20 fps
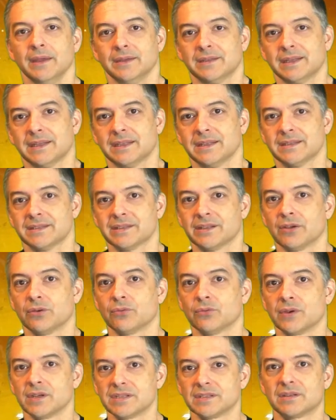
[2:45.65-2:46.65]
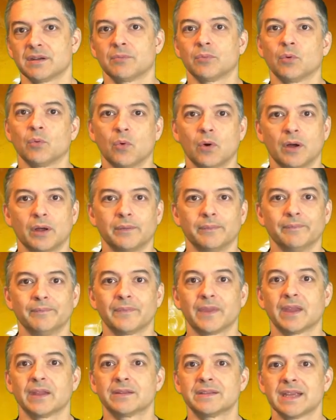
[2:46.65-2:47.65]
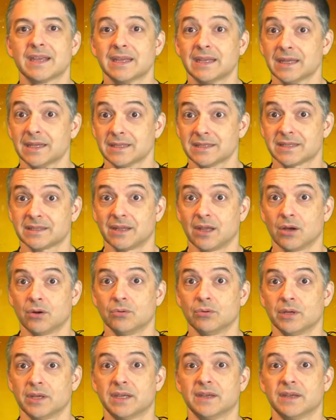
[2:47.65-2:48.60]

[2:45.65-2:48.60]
Taking it slow, reason number one, taking it slow